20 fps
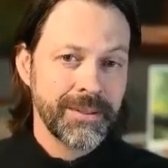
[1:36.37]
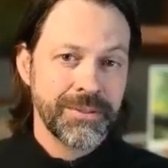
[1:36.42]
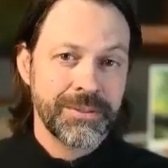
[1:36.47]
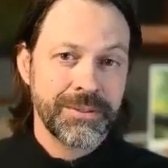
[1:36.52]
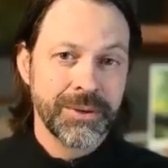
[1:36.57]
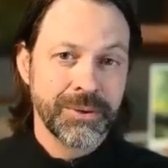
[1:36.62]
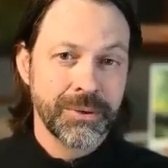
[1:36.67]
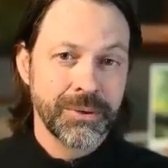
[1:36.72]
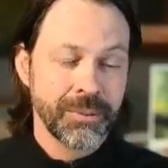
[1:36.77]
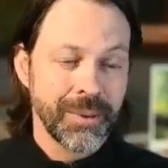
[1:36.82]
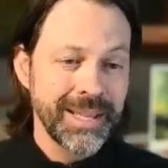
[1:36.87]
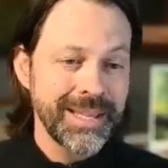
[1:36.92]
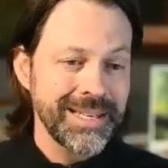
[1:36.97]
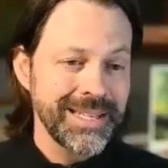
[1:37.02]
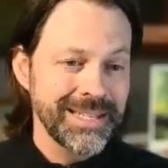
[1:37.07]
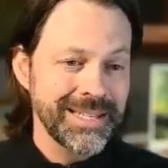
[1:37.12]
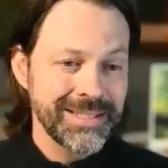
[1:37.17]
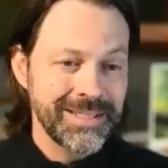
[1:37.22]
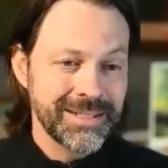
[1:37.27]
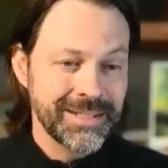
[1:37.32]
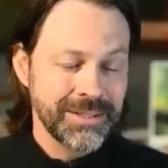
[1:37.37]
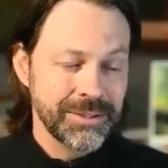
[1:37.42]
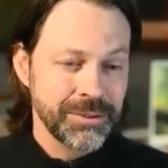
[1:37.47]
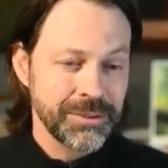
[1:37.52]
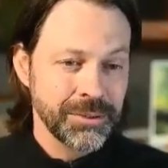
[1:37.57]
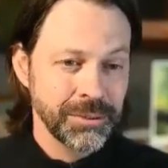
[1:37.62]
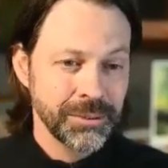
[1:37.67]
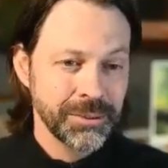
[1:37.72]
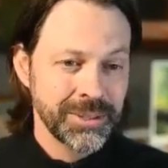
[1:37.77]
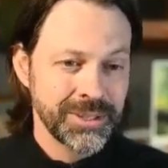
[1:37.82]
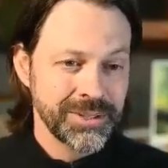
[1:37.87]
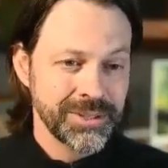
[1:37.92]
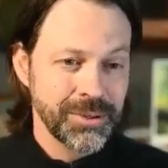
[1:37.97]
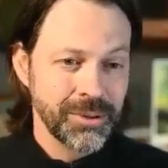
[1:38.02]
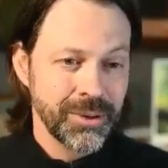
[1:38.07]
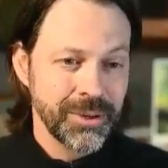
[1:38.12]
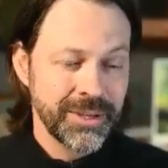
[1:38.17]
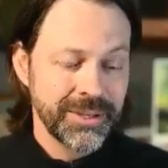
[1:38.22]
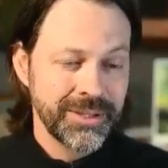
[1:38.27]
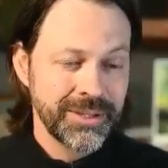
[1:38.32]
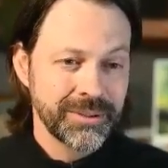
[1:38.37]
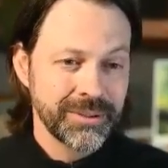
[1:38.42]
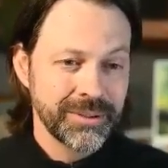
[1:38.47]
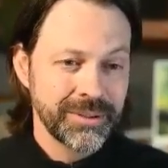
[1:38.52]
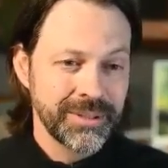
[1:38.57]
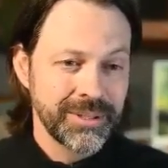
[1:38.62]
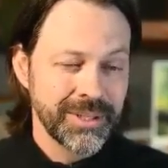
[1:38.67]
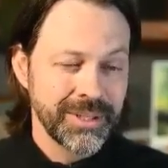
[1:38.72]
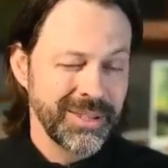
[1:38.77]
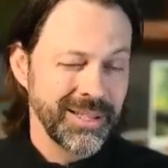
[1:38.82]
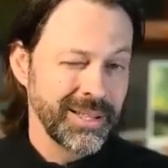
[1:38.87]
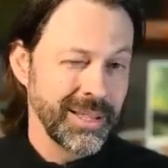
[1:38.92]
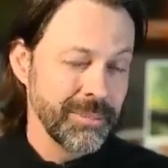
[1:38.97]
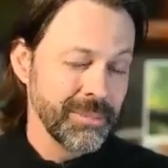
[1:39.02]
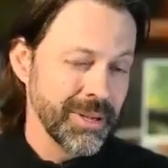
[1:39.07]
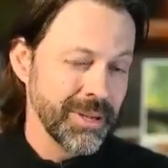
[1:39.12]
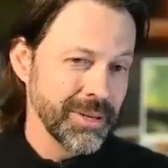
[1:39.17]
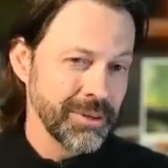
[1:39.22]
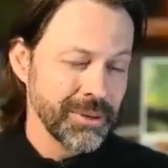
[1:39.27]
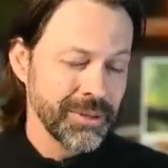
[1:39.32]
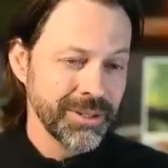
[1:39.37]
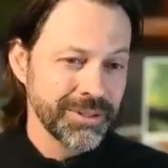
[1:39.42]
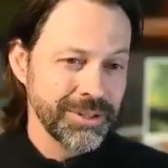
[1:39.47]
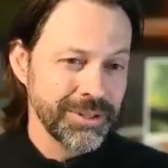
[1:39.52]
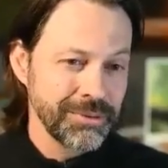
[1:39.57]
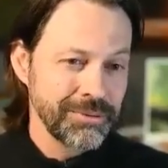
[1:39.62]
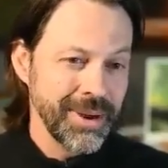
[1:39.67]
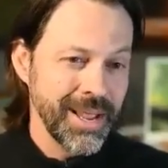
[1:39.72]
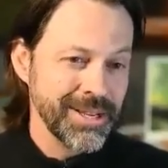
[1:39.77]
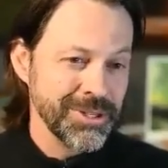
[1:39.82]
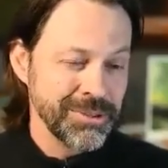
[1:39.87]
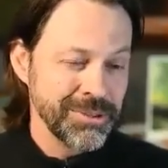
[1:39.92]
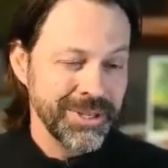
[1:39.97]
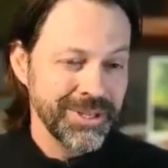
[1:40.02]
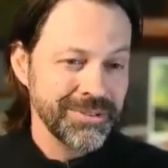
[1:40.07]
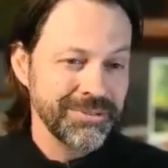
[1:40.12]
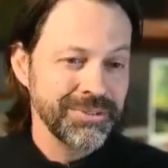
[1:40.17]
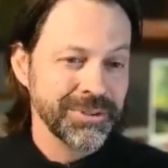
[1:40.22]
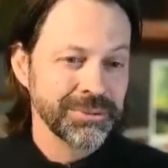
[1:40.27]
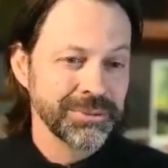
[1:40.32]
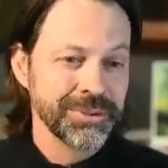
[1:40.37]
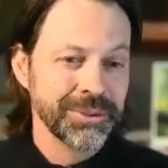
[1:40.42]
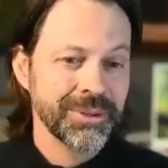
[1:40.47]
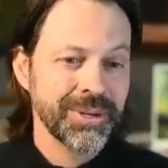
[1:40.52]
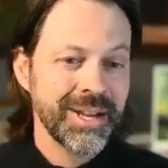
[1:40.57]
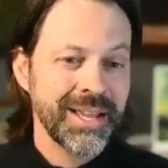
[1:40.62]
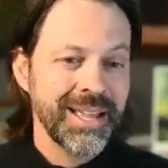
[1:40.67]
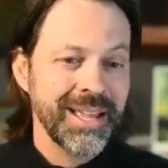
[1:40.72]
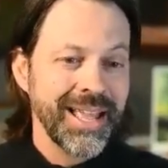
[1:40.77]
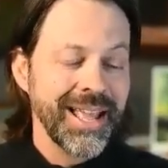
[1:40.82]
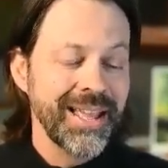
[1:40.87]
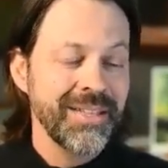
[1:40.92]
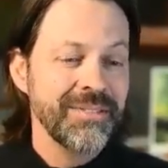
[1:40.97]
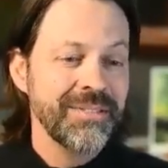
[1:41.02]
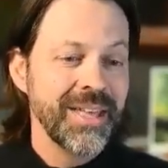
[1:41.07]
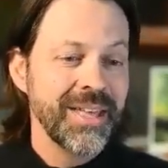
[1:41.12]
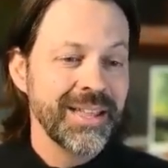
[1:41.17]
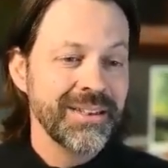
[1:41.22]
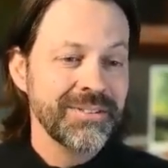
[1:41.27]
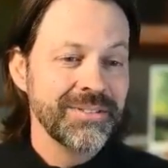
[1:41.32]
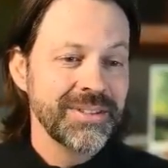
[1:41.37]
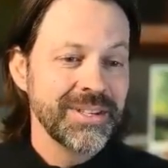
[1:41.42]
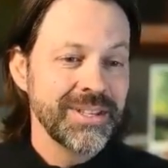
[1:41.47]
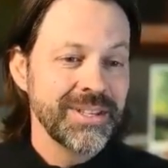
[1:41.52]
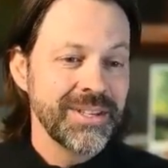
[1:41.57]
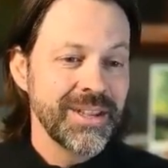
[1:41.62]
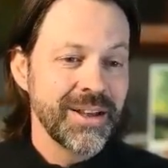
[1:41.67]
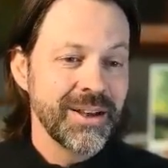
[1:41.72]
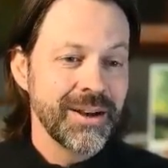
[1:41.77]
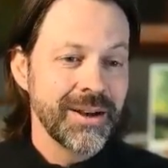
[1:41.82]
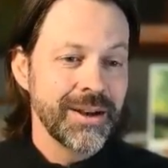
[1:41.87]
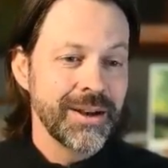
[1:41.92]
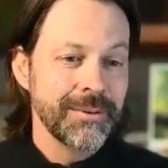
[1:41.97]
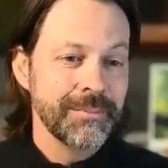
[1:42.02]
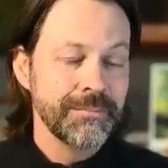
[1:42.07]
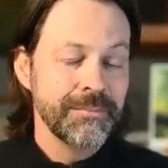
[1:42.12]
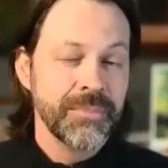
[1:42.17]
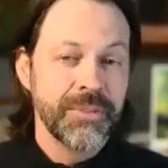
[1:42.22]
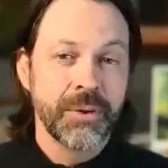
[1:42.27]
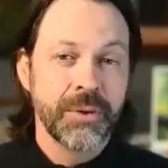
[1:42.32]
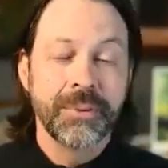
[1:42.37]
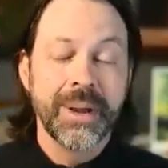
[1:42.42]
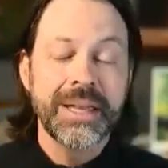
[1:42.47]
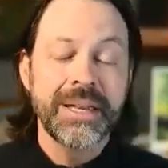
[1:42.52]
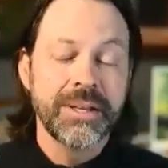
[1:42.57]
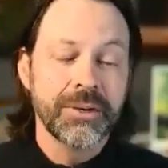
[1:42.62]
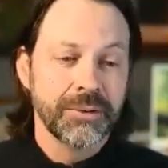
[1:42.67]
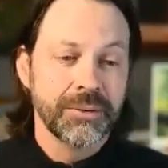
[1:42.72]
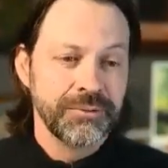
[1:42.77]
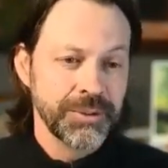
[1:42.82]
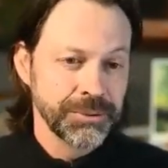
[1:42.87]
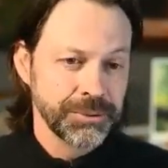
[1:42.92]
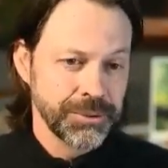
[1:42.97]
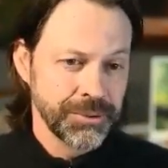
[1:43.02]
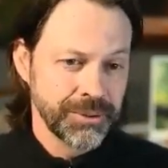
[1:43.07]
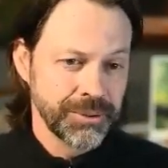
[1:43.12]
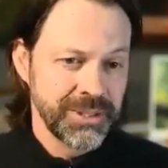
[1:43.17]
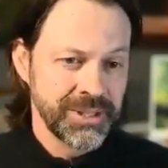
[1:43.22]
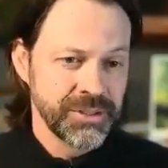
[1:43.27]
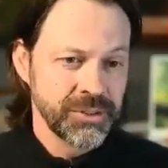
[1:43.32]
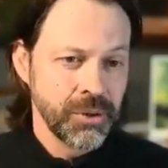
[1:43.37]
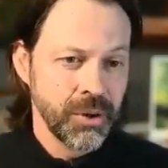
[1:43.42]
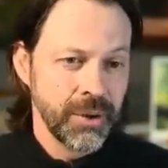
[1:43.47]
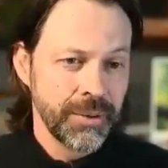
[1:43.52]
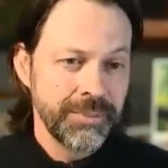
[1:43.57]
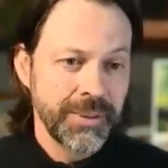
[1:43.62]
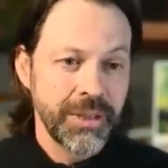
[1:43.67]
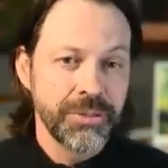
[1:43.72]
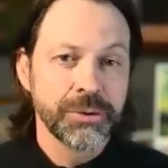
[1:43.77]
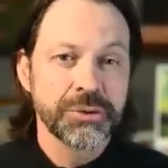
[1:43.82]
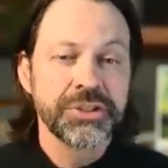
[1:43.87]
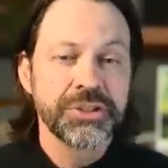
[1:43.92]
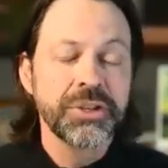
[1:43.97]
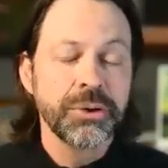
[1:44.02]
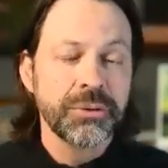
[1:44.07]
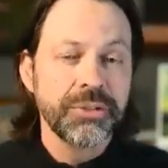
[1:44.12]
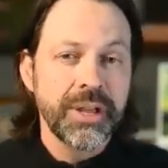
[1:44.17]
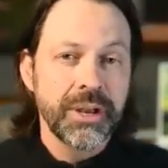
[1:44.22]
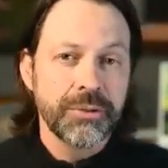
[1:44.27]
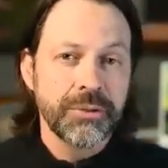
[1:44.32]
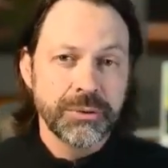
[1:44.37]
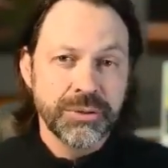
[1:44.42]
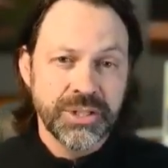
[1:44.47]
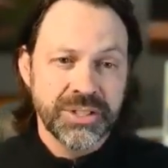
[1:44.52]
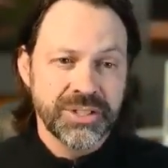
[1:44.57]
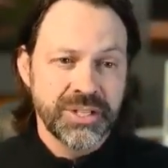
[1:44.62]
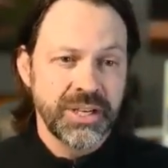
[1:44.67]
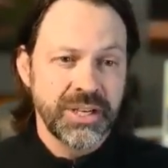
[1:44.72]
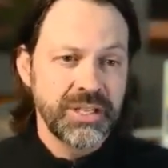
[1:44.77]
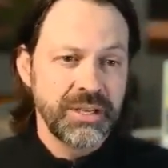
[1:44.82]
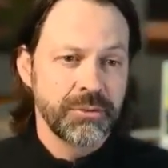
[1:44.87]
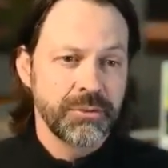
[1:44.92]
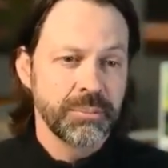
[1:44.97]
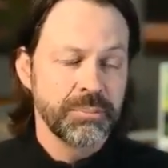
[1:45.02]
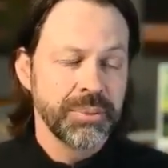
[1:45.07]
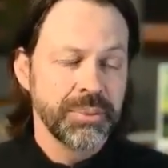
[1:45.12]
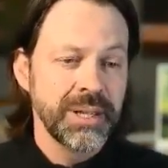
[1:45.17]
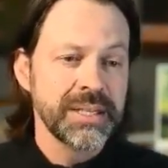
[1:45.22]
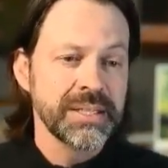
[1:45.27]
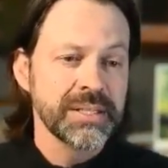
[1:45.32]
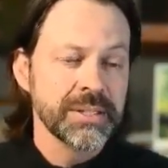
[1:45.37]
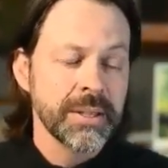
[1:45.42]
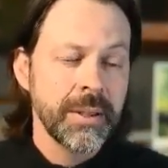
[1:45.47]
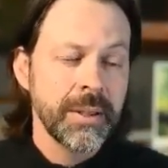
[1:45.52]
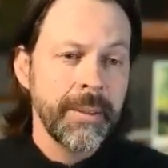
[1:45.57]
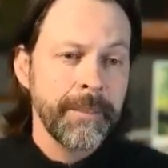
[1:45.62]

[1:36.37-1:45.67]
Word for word: The gradient tool is gone. I think they might have called it the graduated filter. And then the, um, the radial filter is gone. Now, they're still there. They're just in a different place.